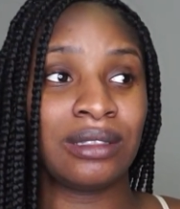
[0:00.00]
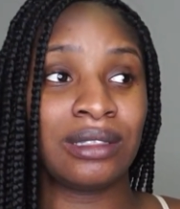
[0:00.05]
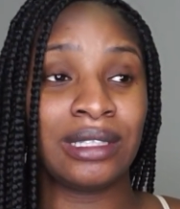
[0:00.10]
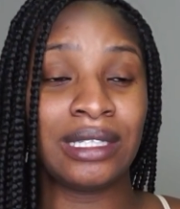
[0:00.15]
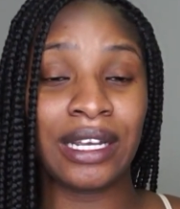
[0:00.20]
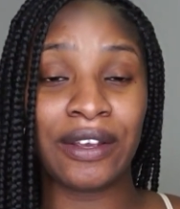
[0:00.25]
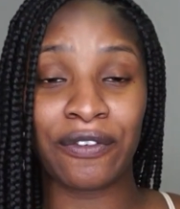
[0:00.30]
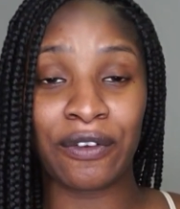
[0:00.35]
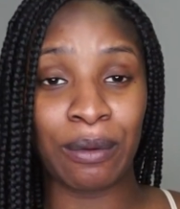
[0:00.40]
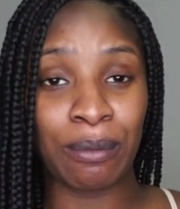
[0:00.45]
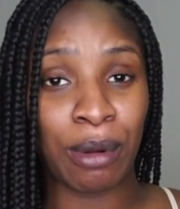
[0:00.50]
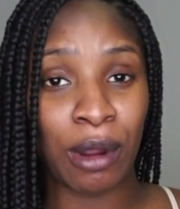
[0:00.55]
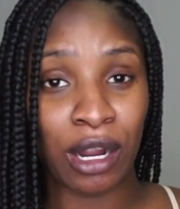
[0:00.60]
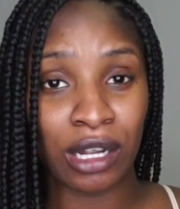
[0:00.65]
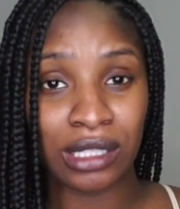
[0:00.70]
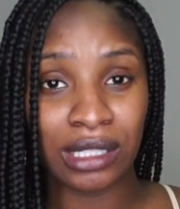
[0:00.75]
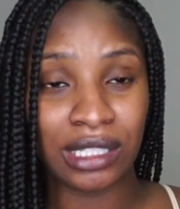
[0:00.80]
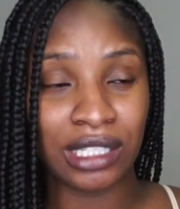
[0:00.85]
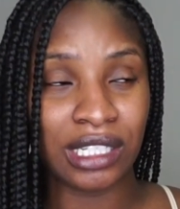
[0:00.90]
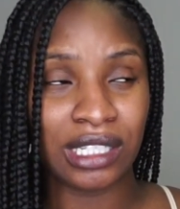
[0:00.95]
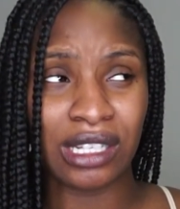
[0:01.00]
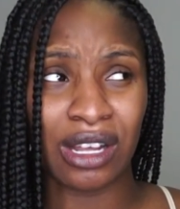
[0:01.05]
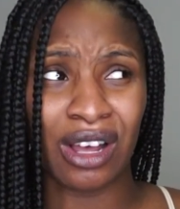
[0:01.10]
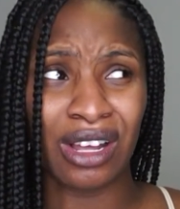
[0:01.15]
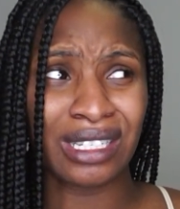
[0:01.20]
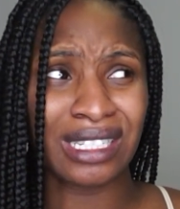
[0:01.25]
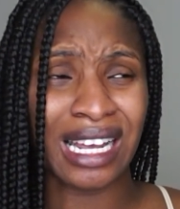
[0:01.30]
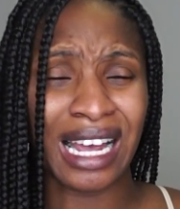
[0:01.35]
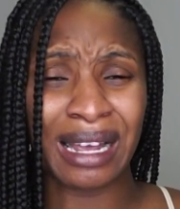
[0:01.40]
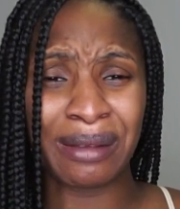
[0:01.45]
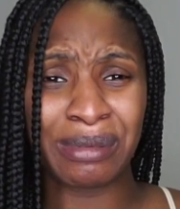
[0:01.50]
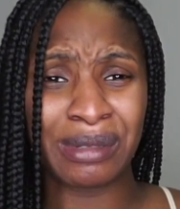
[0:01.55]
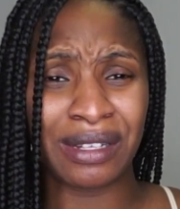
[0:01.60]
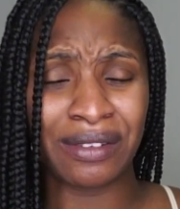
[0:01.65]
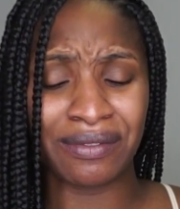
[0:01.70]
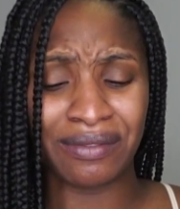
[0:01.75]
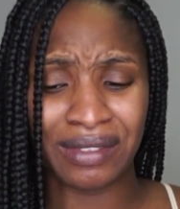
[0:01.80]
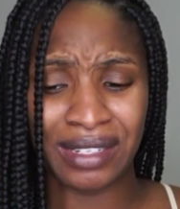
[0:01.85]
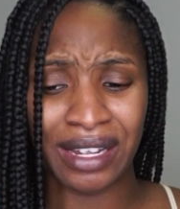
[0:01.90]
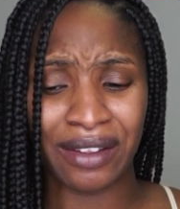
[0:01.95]
different parts, just all types
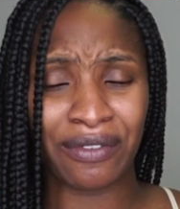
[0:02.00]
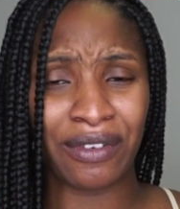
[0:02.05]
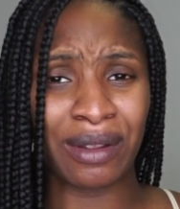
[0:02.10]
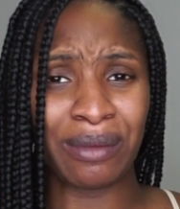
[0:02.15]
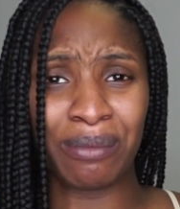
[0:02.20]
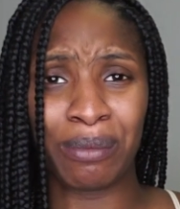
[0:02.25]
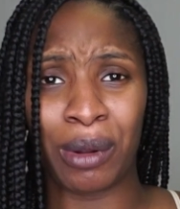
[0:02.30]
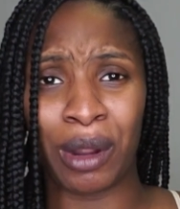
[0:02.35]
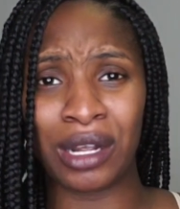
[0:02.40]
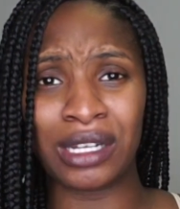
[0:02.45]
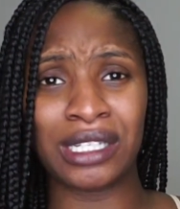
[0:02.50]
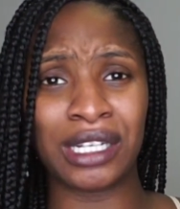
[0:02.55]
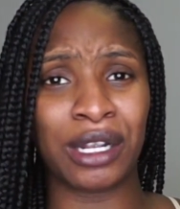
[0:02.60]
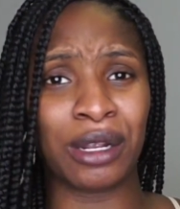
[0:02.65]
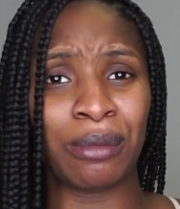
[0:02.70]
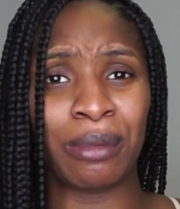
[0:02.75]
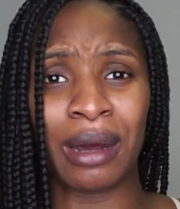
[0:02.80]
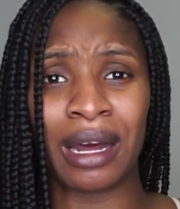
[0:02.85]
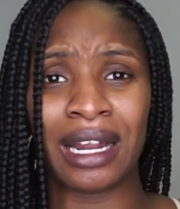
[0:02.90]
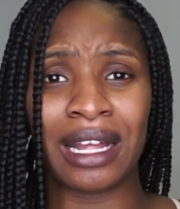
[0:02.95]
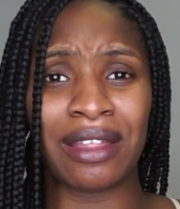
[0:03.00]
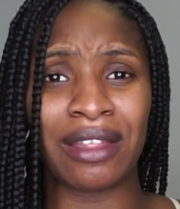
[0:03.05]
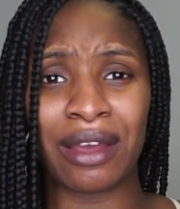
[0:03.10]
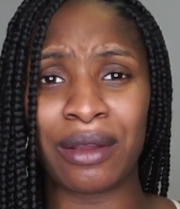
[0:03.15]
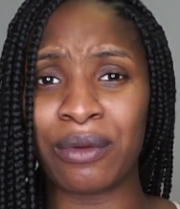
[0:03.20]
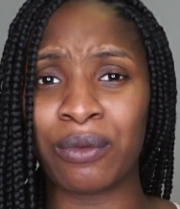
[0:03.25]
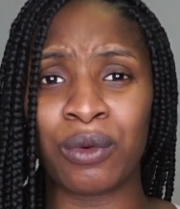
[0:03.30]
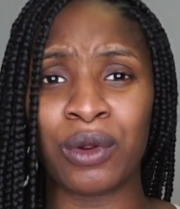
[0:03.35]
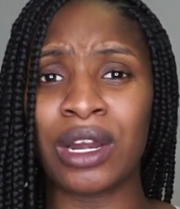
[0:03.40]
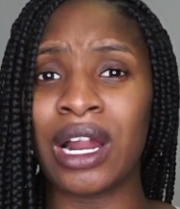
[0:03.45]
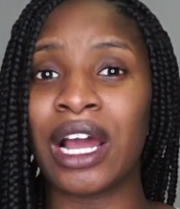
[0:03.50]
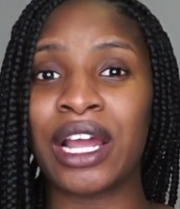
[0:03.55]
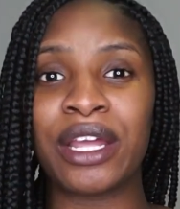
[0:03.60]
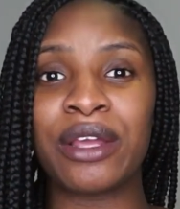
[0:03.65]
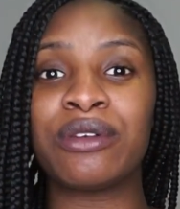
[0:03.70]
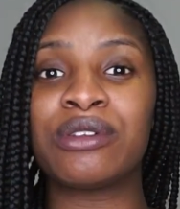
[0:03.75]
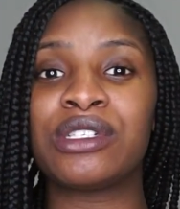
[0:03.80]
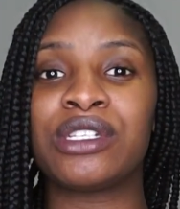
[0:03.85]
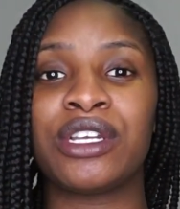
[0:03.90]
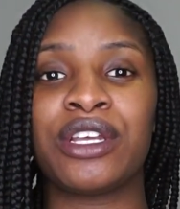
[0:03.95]
of different parts of your body that we're not
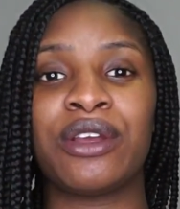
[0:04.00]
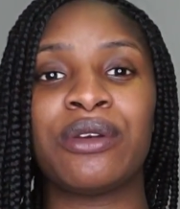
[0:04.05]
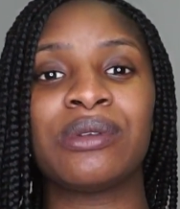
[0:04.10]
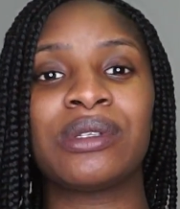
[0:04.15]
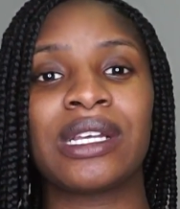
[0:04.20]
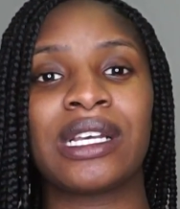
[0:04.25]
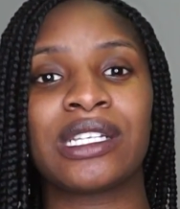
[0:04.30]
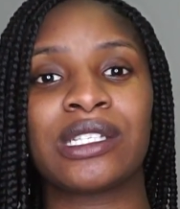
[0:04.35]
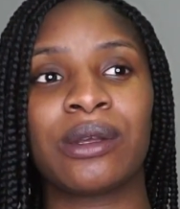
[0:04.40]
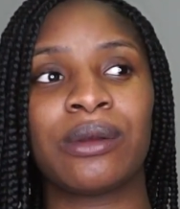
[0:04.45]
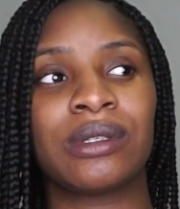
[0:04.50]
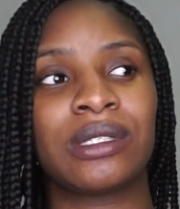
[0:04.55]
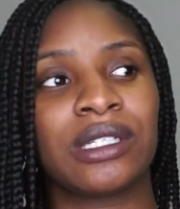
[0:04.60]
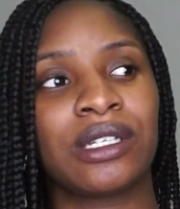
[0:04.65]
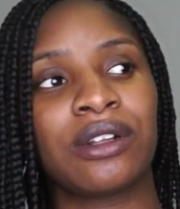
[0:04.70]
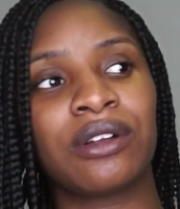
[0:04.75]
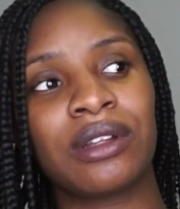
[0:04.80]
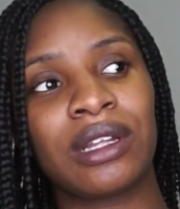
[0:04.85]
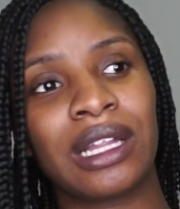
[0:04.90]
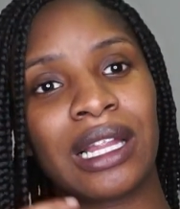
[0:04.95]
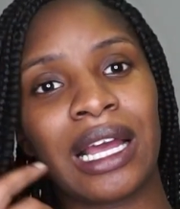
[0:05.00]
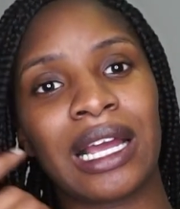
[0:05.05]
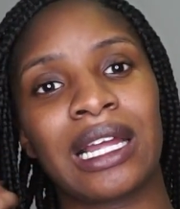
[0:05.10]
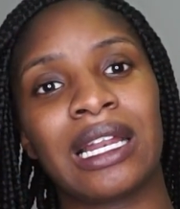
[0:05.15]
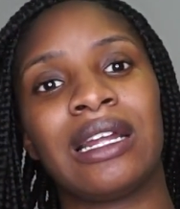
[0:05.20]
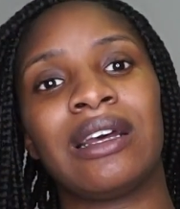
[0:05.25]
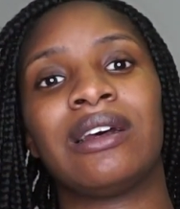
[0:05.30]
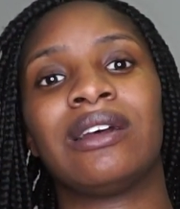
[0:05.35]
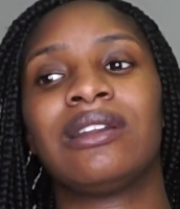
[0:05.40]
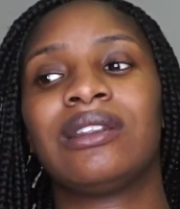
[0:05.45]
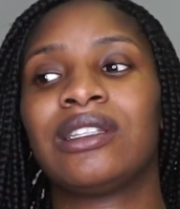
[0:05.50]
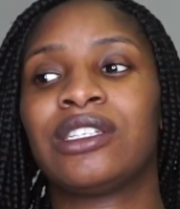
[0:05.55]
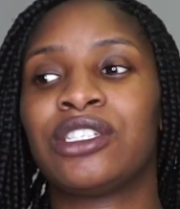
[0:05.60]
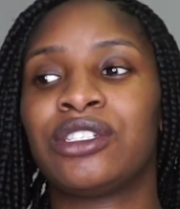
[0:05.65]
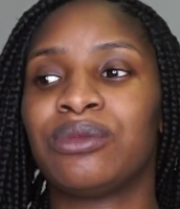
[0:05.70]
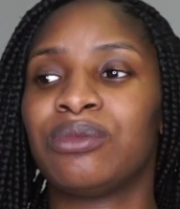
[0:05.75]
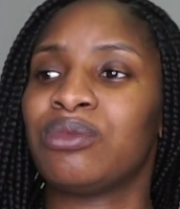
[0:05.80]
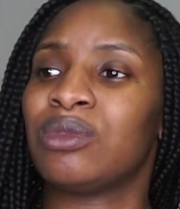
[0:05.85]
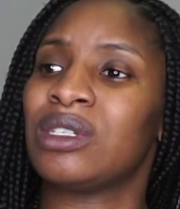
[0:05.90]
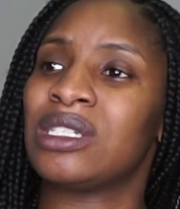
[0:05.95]
used to using. So it's literally like
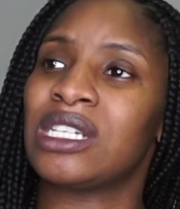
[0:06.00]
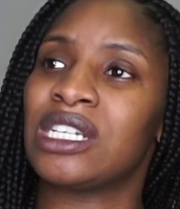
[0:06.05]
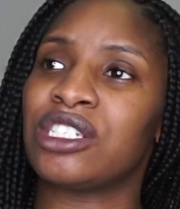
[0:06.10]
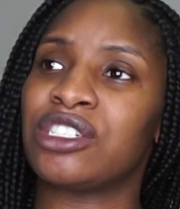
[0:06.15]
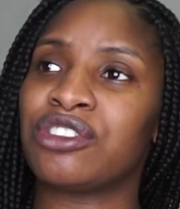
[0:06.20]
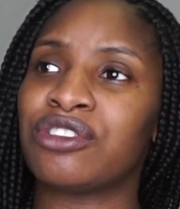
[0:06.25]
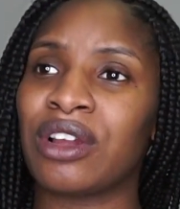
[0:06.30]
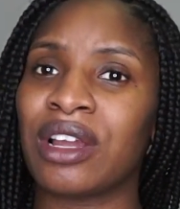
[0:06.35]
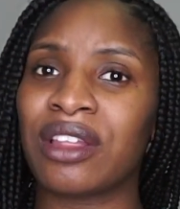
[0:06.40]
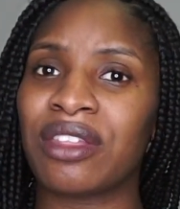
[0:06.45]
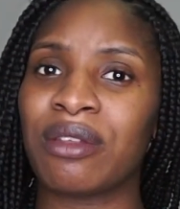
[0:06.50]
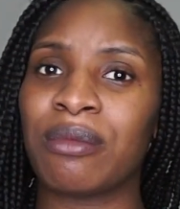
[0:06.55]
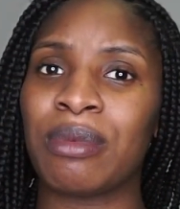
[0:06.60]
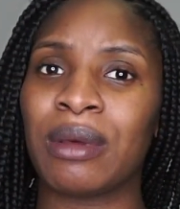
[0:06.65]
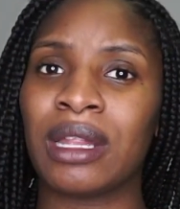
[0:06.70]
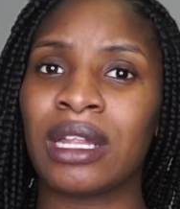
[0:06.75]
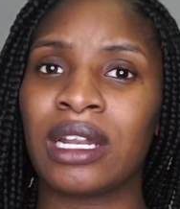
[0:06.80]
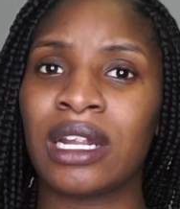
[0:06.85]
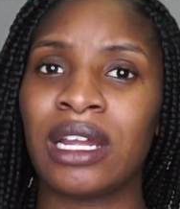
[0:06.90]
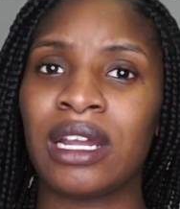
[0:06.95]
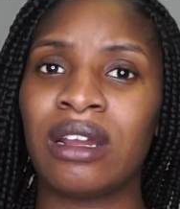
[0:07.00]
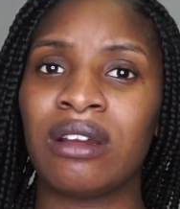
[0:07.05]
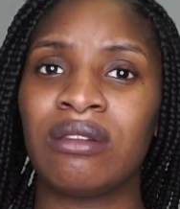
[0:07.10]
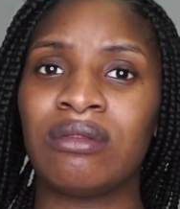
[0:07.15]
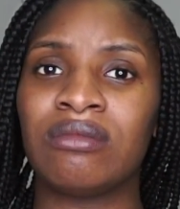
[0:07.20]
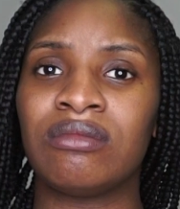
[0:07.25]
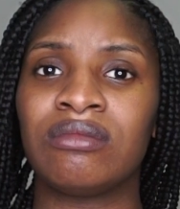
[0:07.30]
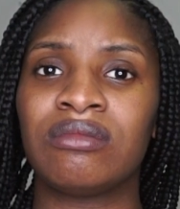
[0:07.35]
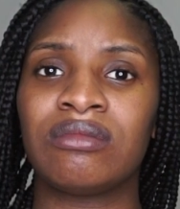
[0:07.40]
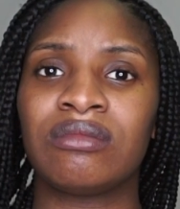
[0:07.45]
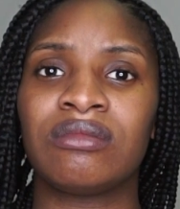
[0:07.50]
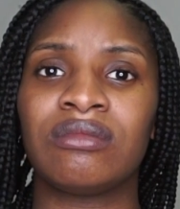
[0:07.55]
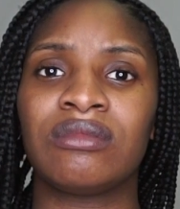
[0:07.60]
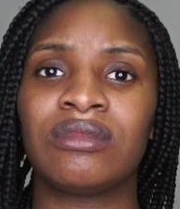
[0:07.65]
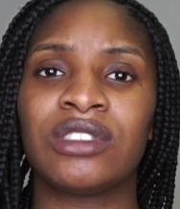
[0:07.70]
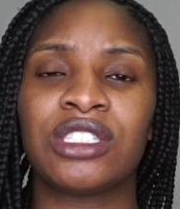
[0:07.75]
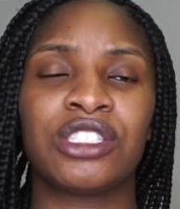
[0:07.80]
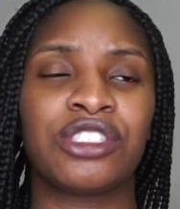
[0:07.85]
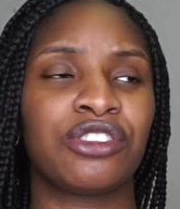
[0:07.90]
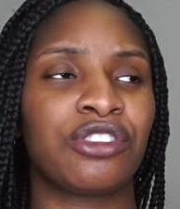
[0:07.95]
what is it? Strength ability?
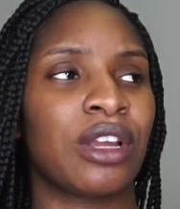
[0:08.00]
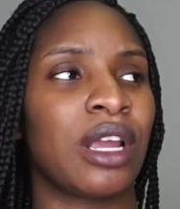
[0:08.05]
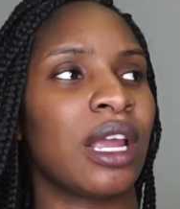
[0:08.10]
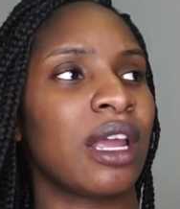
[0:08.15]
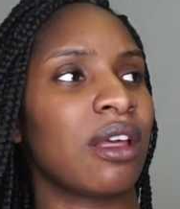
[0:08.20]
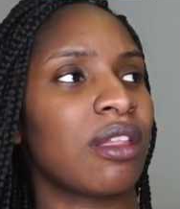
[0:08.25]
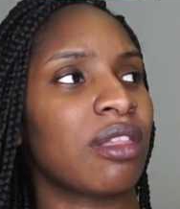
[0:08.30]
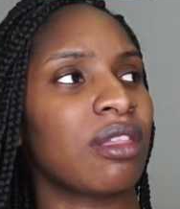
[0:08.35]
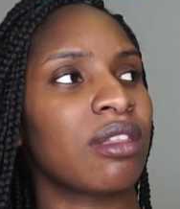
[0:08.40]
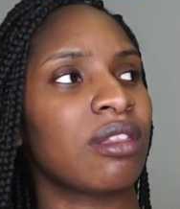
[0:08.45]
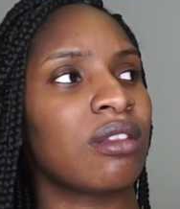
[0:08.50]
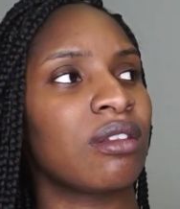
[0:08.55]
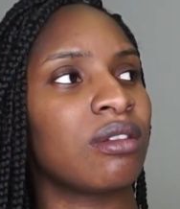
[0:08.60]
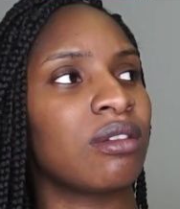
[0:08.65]
Strength.